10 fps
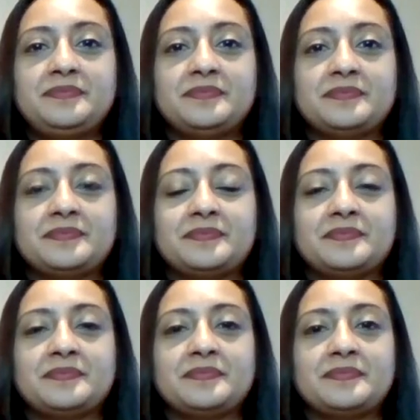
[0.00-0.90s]

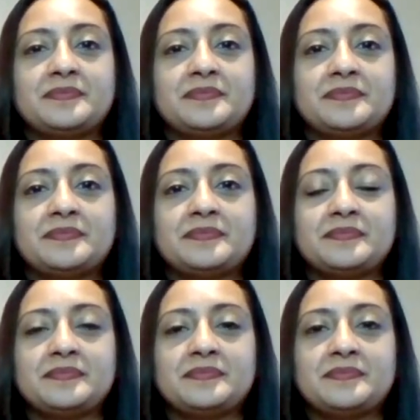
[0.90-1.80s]

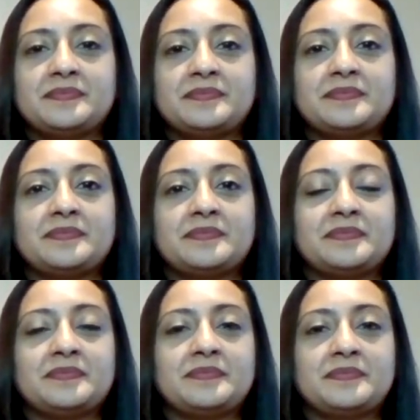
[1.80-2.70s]

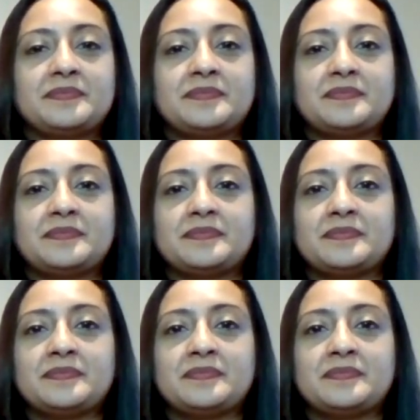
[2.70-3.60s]

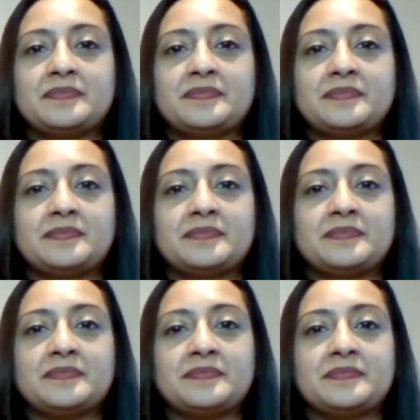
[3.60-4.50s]

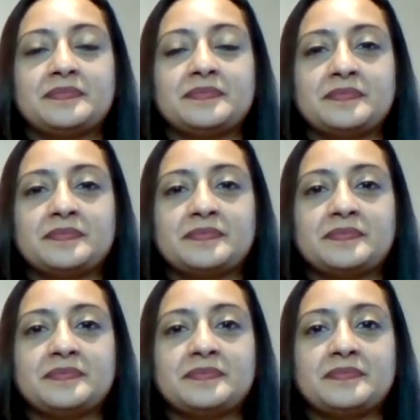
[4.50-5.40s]

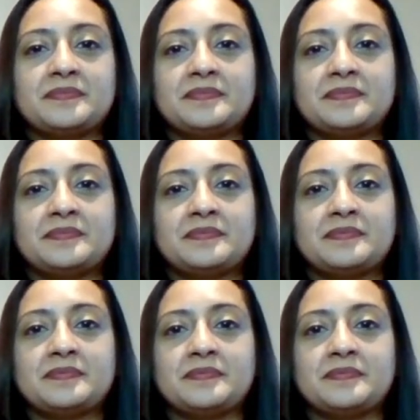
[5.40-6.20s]
No words are spoken by the person on screen.